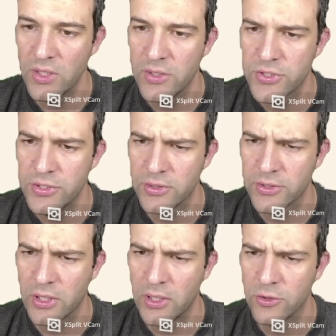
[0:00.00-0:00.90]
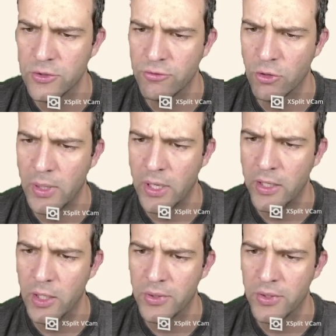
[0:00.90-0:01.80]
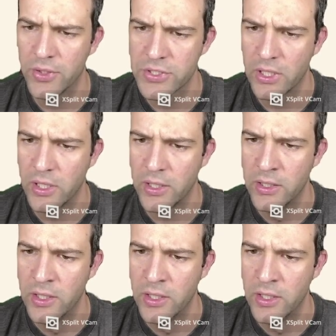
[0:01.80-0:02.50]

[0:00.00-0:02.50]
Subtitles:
Cirrus clouds form high up in the sky.